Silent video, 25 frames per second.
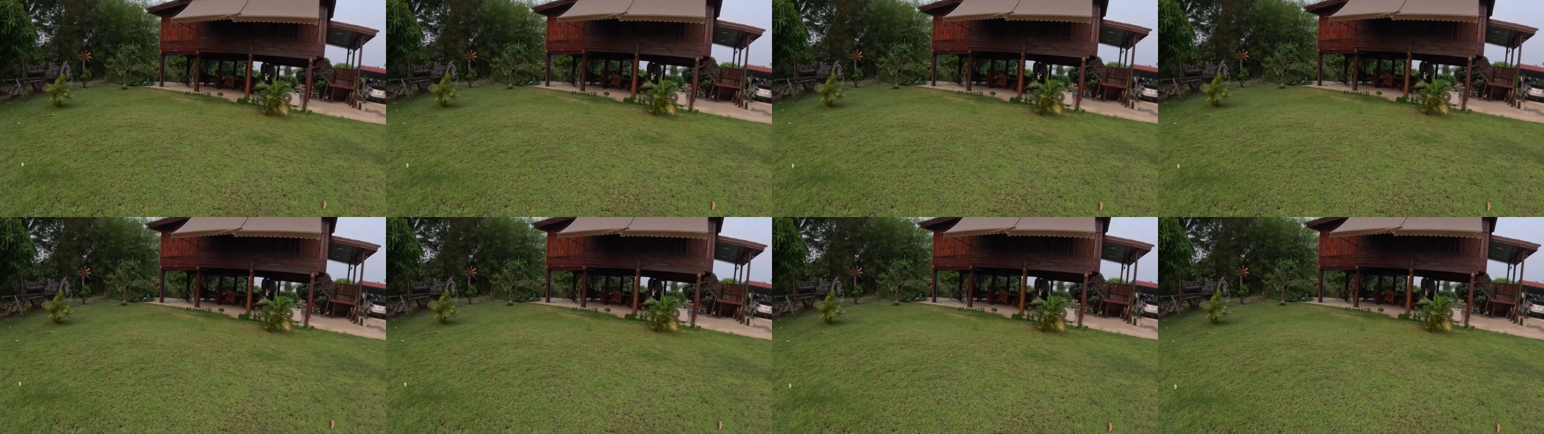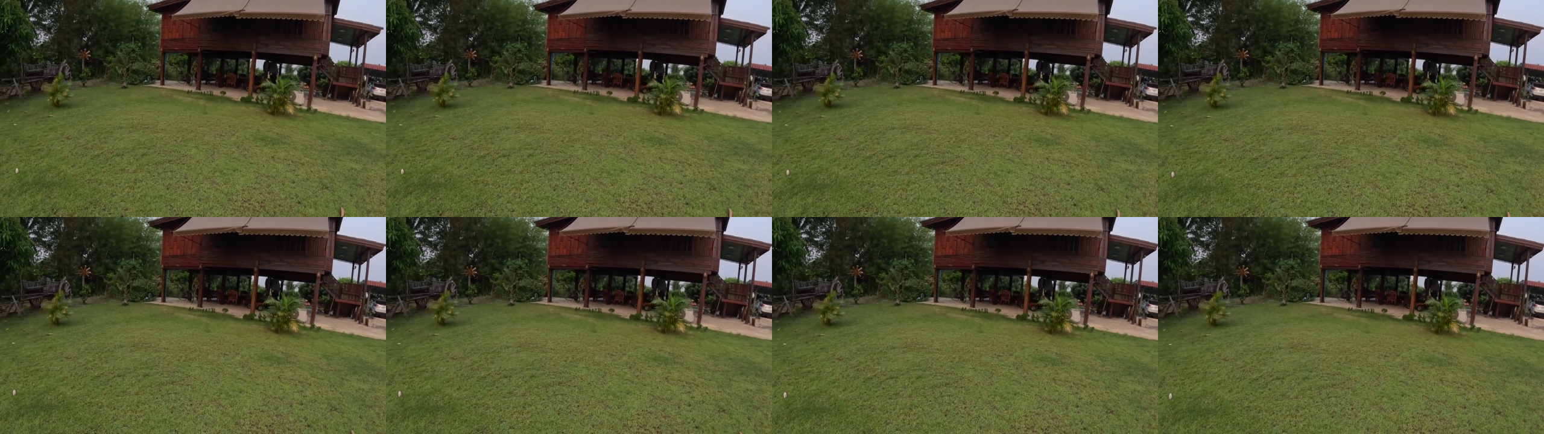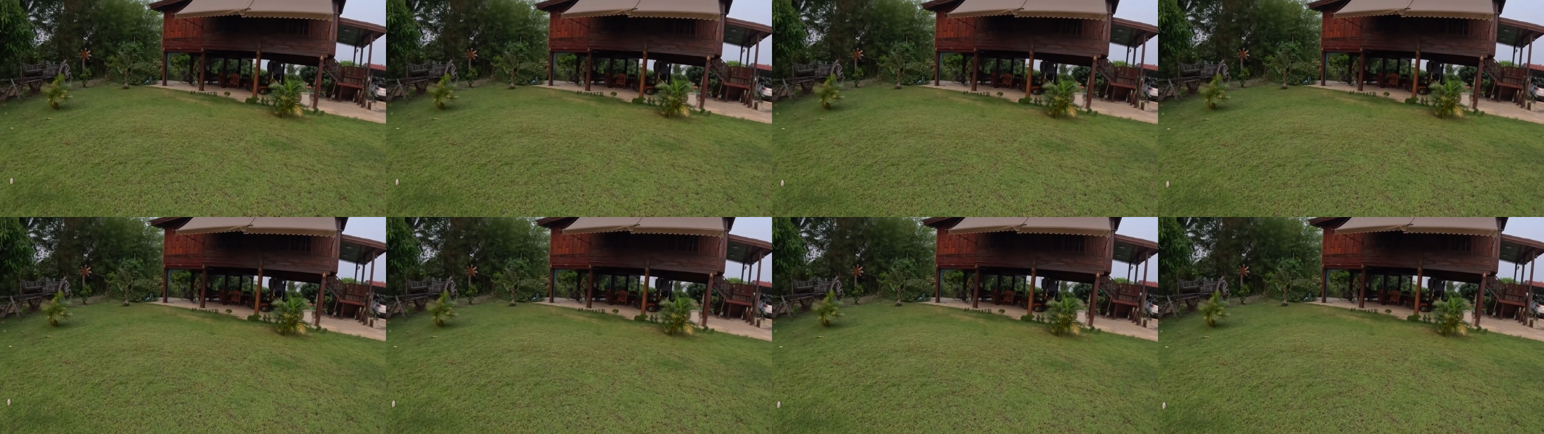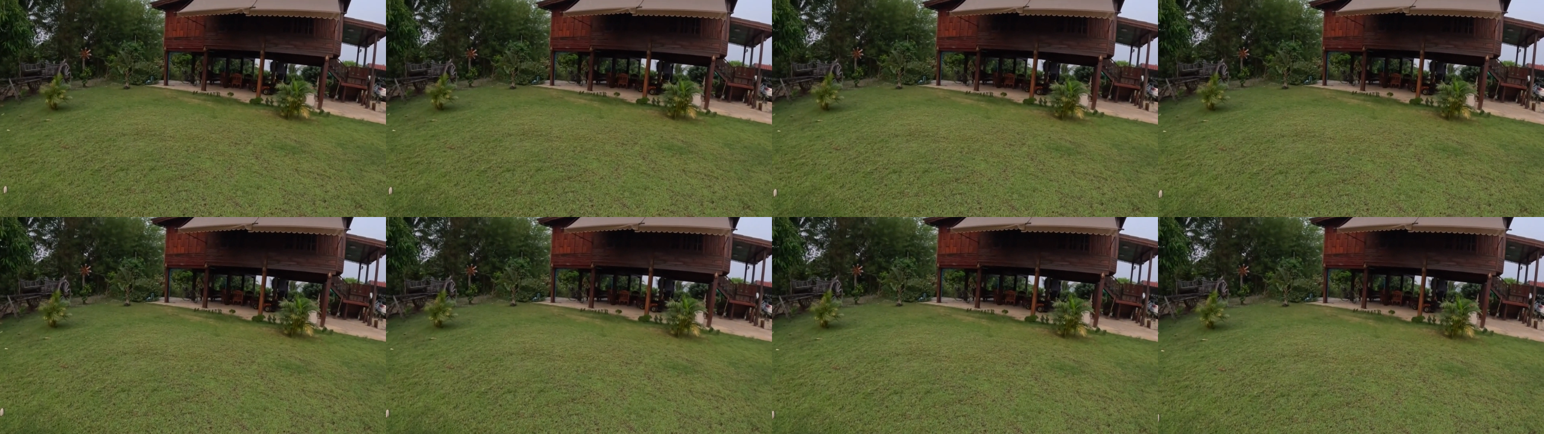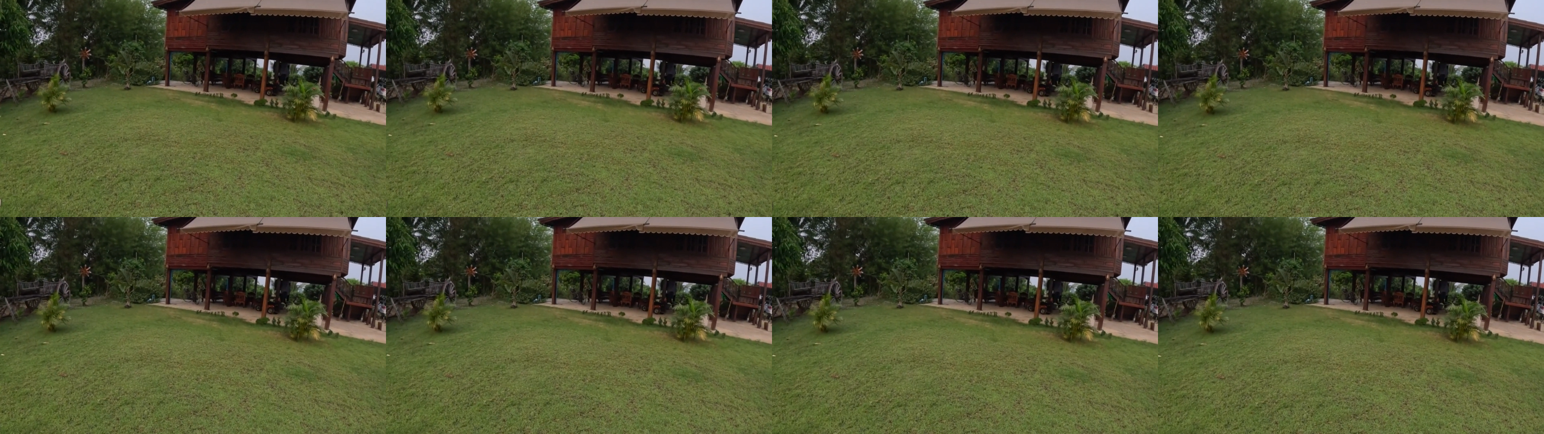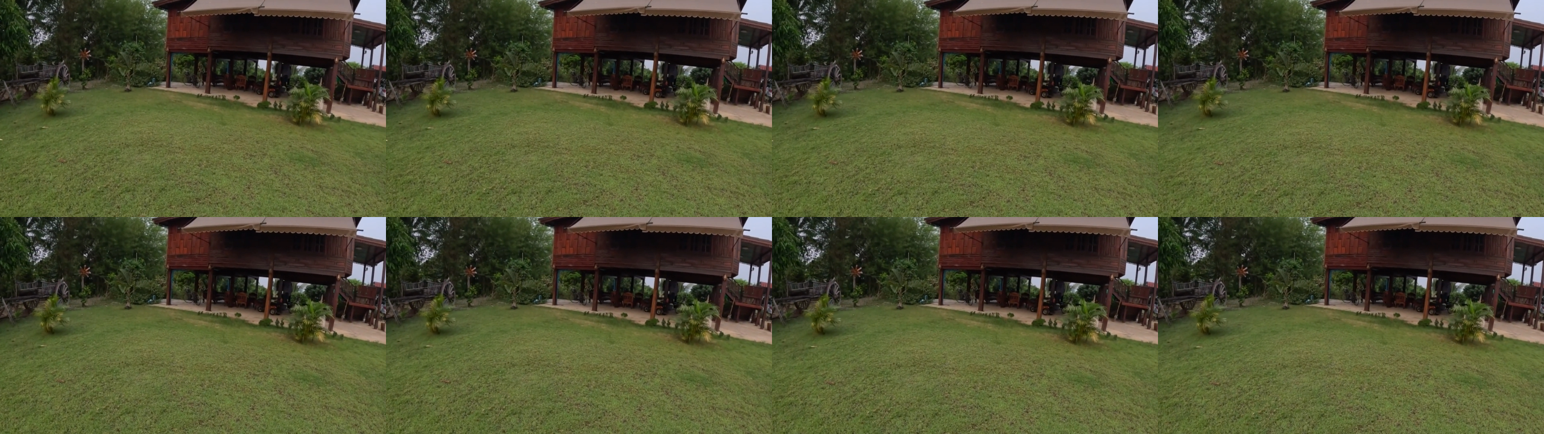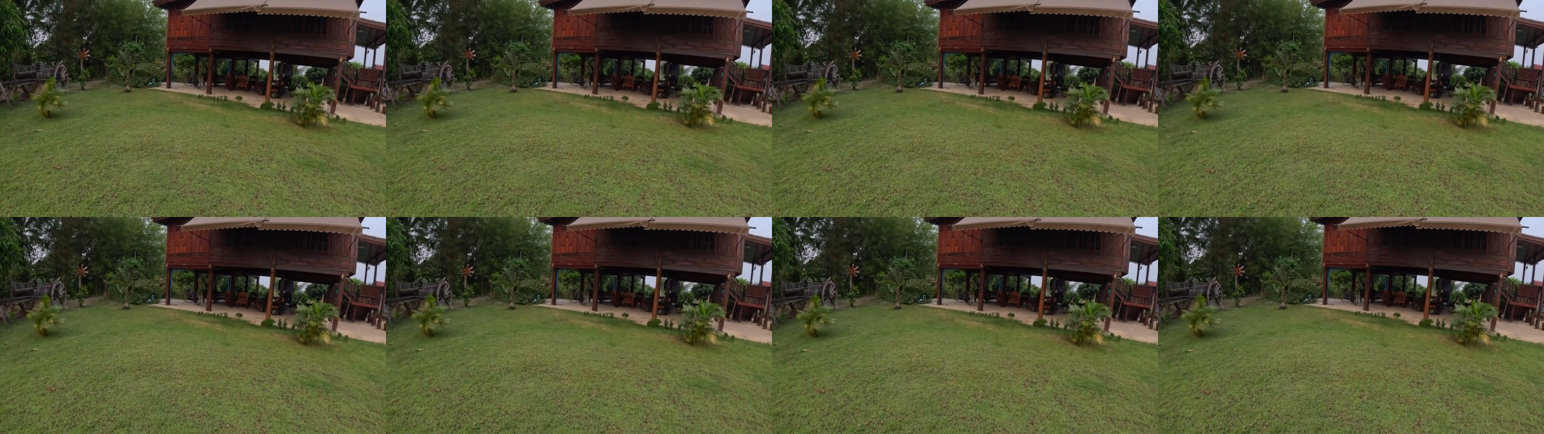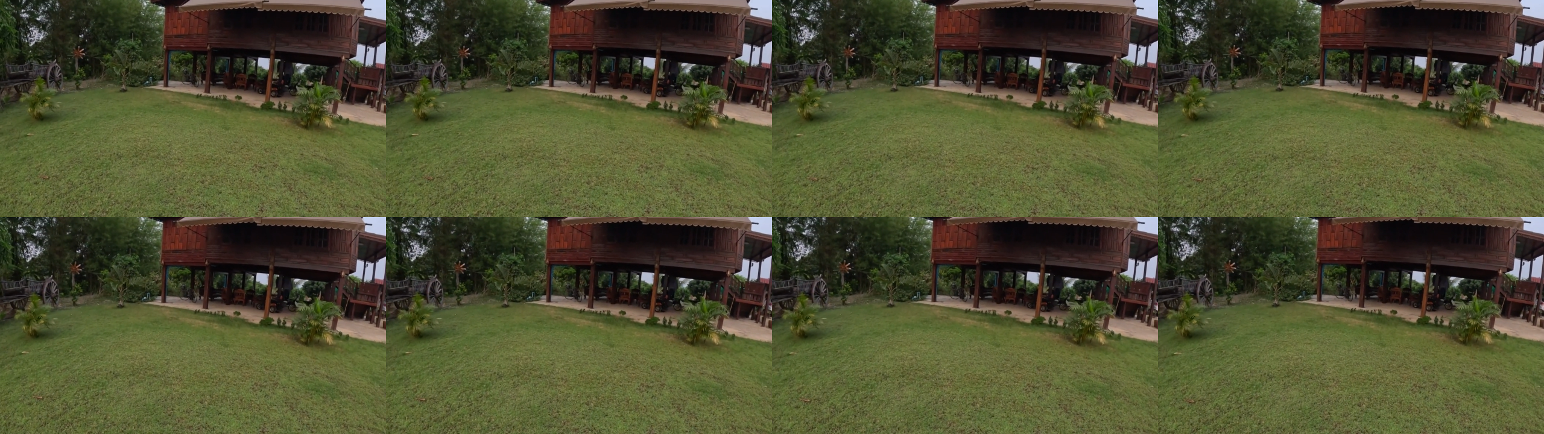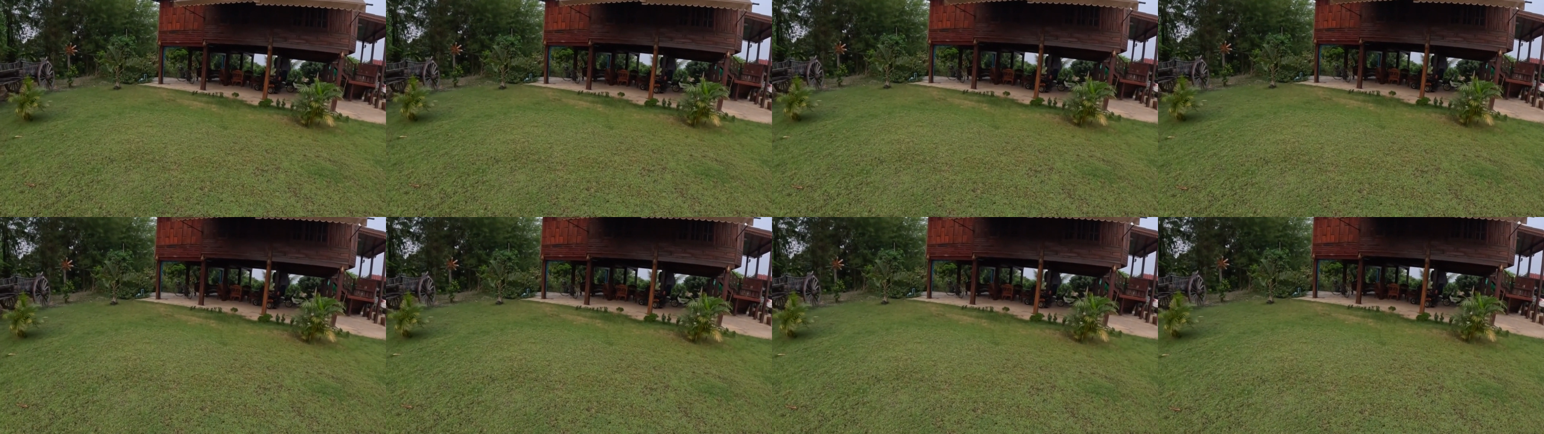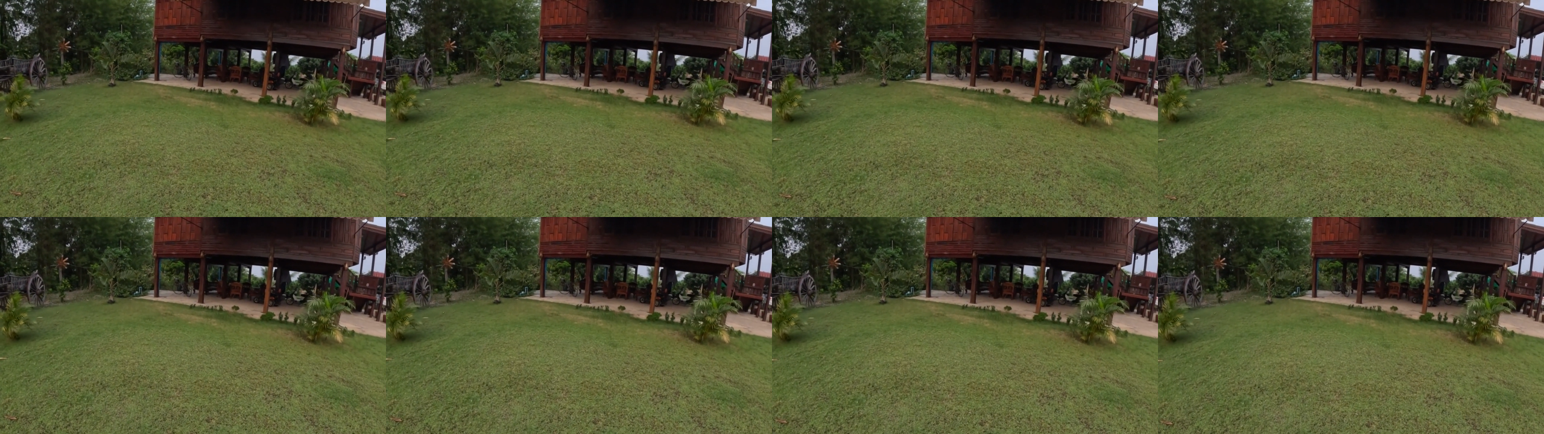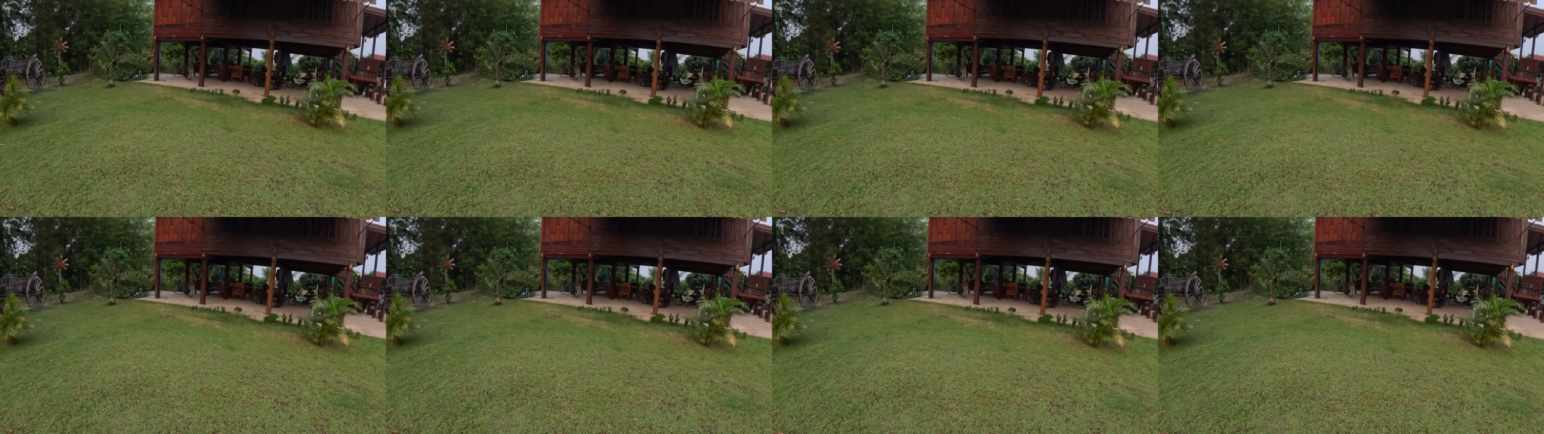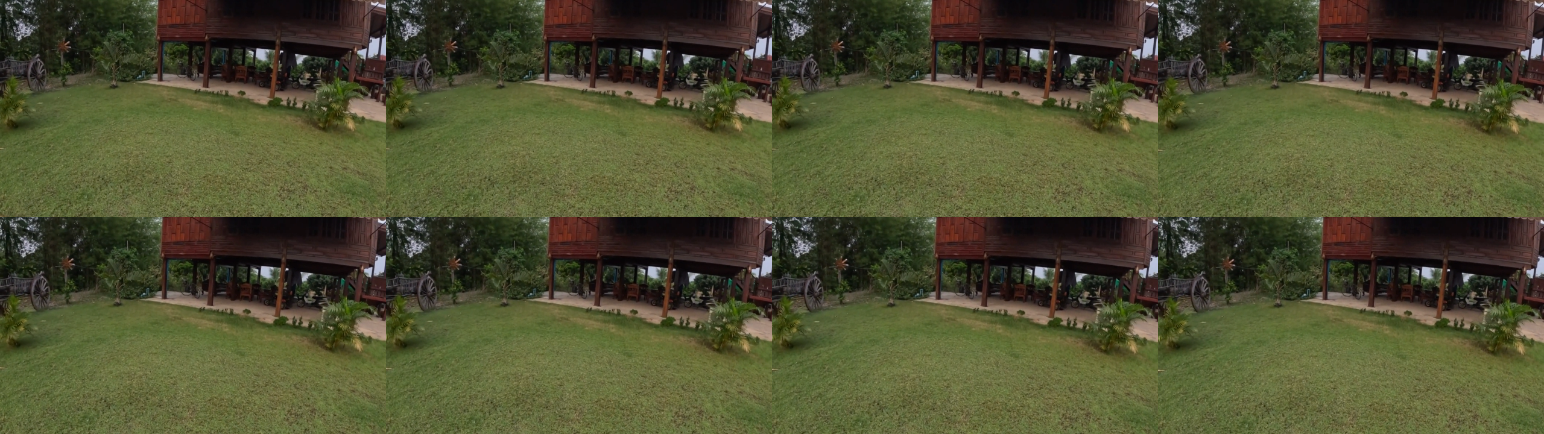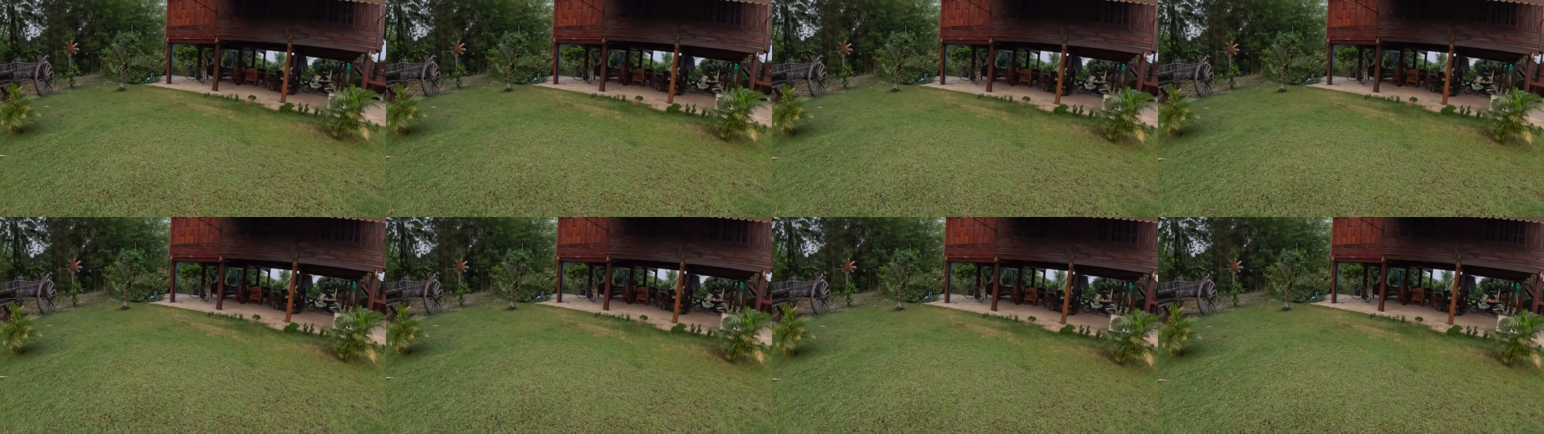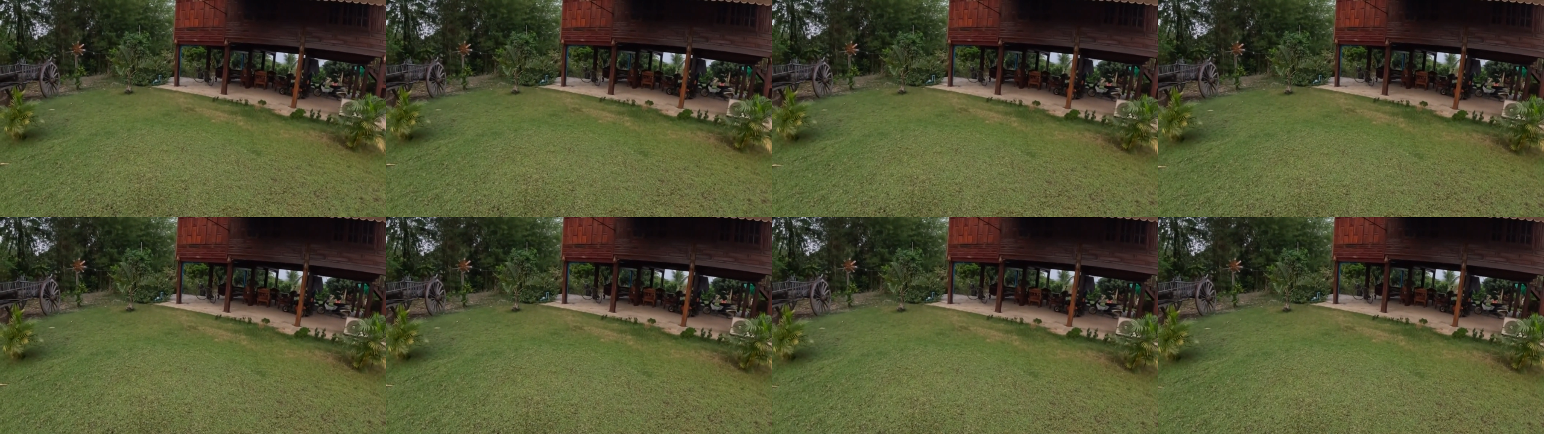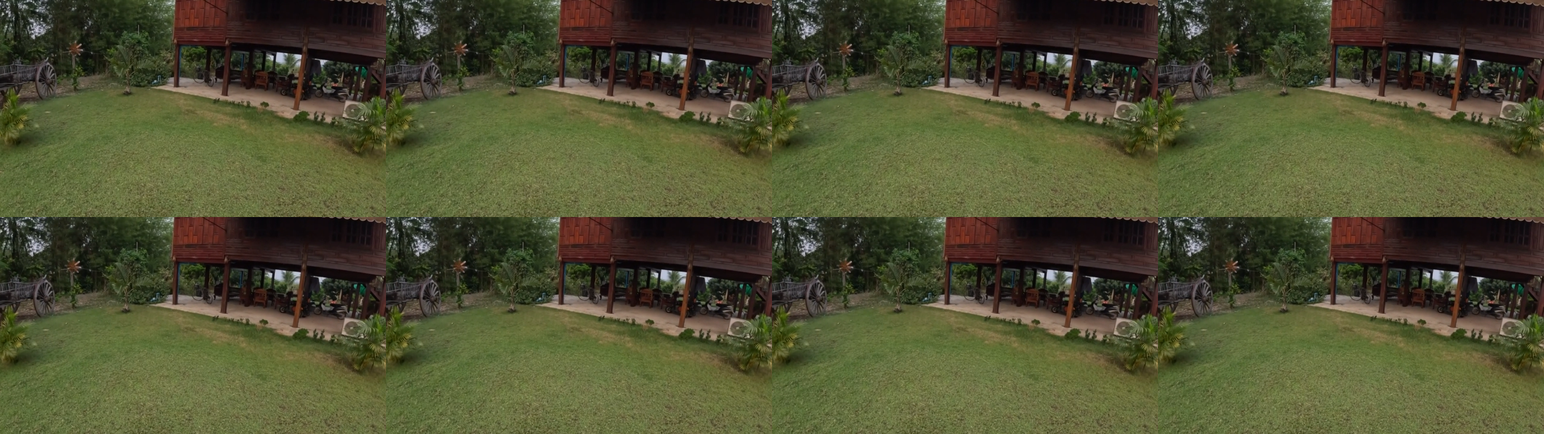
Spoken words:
No face is visible, so there are no lips to read.